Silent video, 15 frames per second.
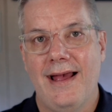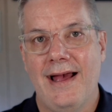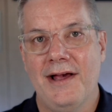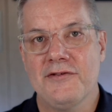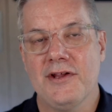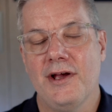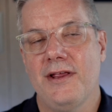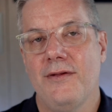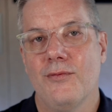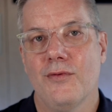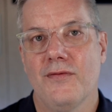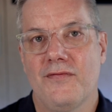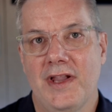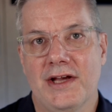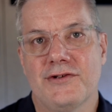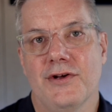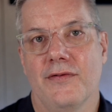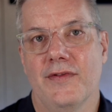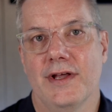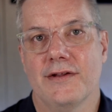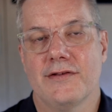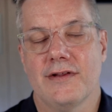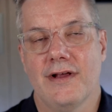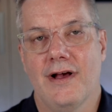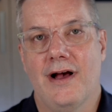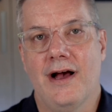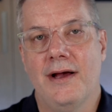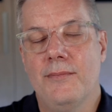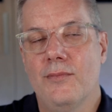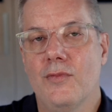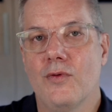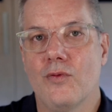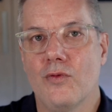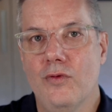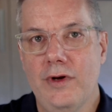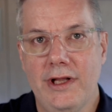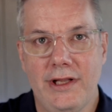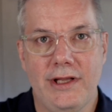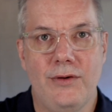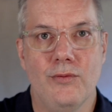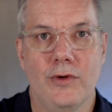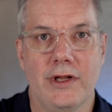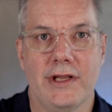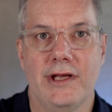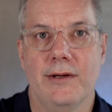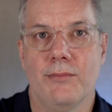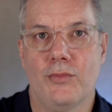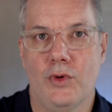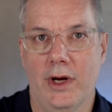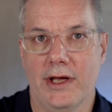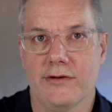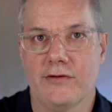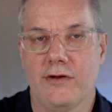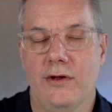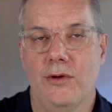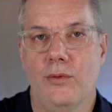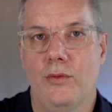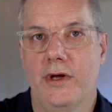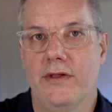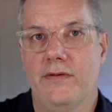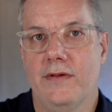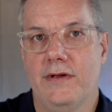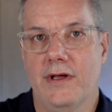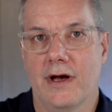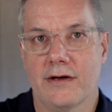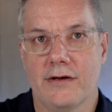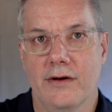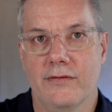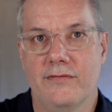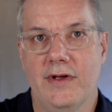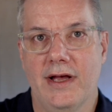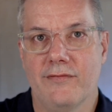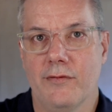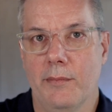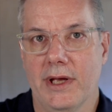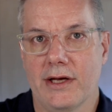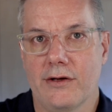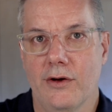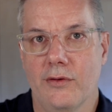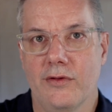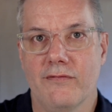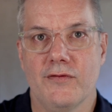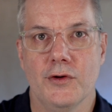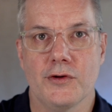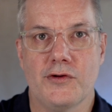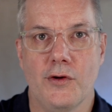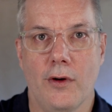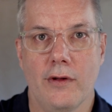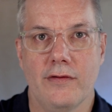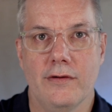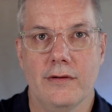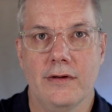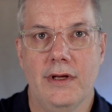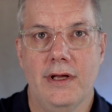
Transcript: As I reflect on this, I'm really, really impressed with Iakov Efimenko, the first author.